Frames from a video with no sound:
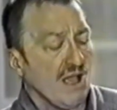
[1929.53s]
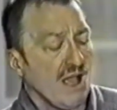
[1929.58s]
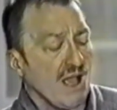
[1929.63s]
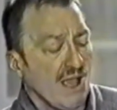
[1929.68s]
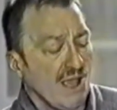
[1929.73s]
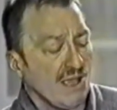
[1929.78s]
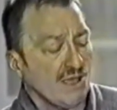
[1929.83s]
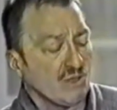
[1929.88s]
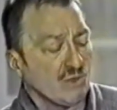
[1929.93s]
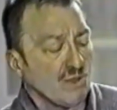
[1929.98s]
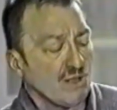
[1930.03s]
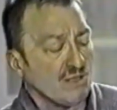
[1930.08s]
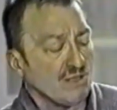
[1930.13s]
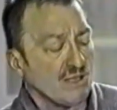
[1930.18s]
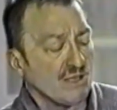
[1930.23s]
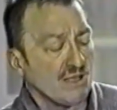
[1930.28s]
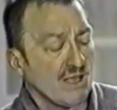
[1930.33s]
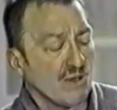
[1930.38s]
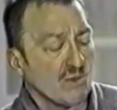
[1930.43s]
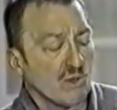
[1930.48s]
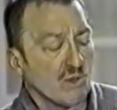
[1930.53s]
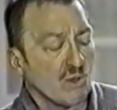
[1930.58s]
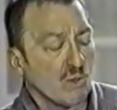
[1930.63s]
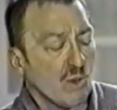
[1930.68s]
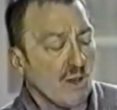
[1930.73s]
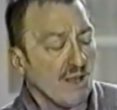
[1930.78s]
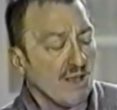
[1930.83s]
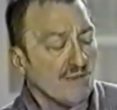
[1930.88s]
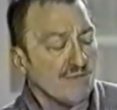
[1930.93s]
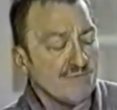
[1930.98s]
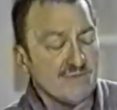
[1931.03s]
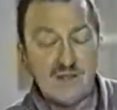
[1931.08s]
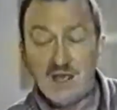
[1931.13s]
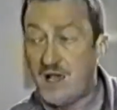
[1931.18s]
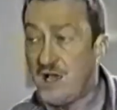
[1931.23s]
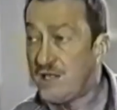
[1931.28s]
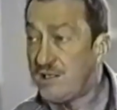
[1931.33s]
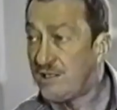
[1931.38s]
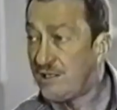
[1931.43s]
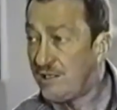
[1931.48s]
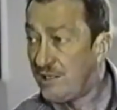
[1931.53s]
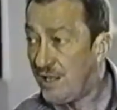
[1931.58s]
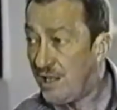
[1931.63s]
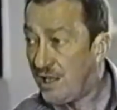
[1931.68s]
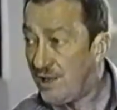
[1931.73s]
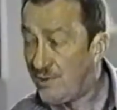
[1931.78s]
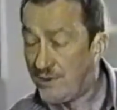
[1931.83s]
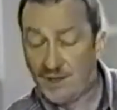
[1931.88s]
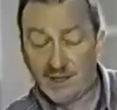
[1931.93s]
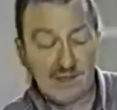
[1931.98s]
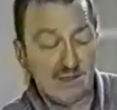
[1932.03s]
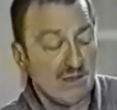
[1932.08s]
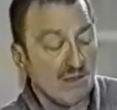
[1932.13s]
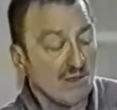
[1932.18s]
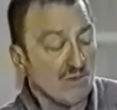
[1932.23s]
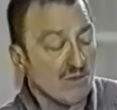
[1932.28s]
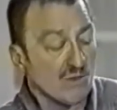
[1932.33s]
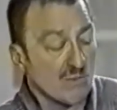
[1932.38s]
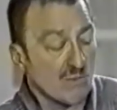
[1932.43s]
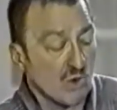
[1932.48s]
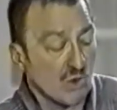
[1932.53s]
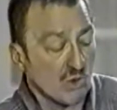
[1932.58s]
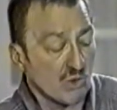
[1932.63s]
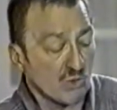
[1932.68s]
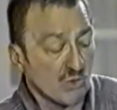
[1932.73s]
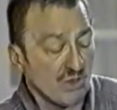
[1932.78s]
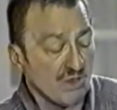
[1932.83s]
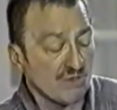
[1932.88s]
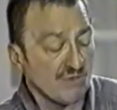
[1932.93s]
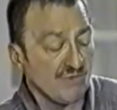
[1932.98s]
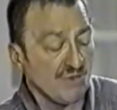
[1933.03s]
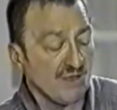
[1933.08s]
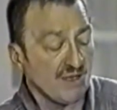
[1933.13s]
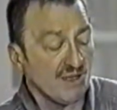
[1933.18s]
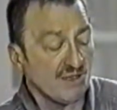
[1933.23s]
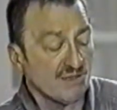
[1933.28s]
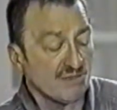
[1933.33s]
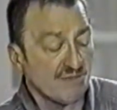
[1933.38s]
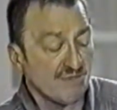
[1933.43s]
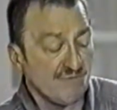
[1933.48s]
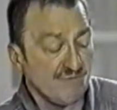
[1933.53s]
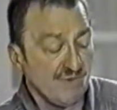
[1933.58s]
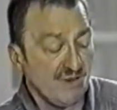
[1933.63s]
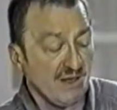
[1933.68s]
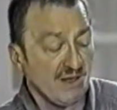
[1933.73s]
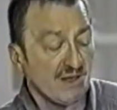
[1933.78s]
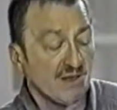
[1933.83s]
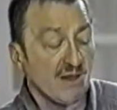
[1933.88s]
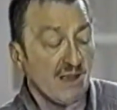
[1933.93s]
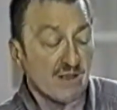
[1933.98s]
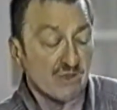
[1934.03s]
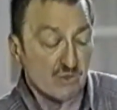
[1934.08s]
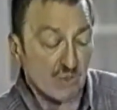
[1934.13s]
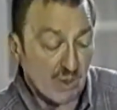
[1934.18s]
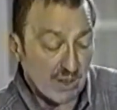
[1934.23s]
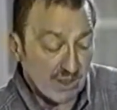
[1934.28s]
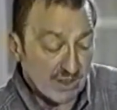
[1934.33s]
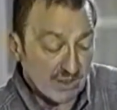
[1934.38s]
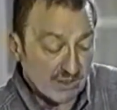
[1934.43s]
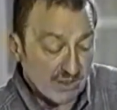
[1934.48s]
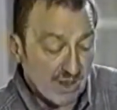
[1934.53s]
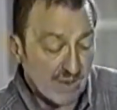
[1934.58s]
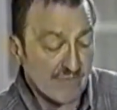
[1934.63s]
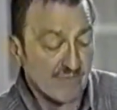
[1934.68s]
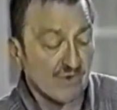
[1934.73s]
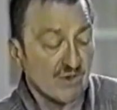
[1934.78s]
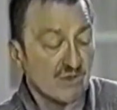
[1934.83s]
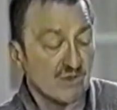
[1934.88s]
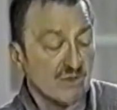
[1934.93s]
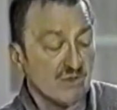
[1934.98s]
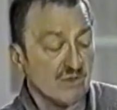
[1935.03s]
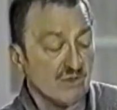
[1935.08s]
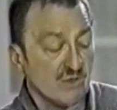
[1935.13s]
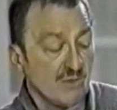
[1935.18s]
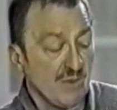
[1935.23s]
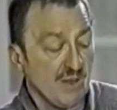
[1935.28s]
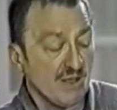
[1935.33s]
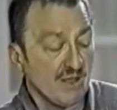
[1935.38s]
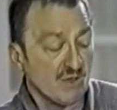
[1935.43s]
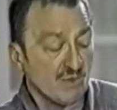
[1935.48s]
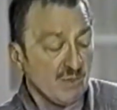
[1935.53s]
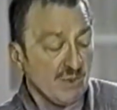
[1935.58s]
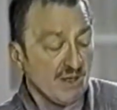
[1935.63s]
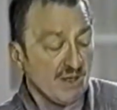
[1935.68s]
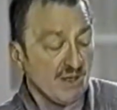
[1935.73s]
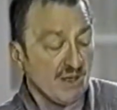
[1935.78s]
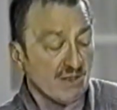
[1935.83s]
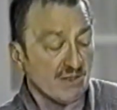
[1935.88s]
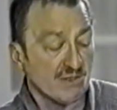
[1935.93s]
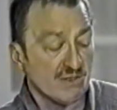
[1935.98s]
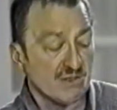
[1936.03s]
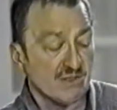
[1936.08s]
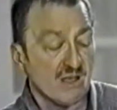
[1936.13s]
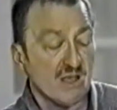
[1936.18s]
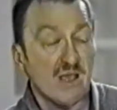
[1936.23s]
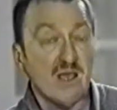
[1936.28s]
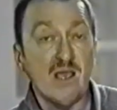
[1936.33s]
I agreed that they were a way of not allowing the more real feelings of fear as well as comfort to be experienced.